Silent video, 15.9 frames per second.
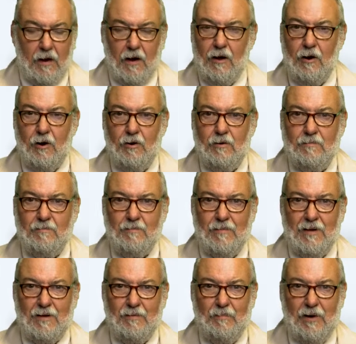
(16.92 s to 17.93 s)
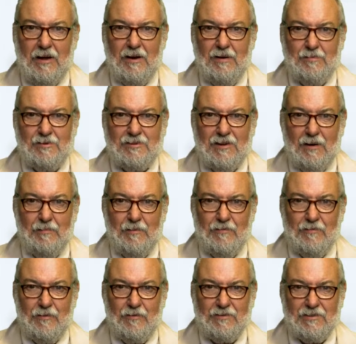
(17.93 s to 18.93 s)
Hello, my name is Simon
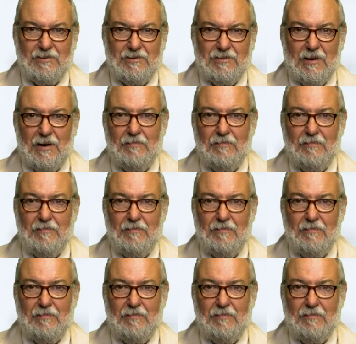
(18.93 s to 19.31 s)
Vulfsons and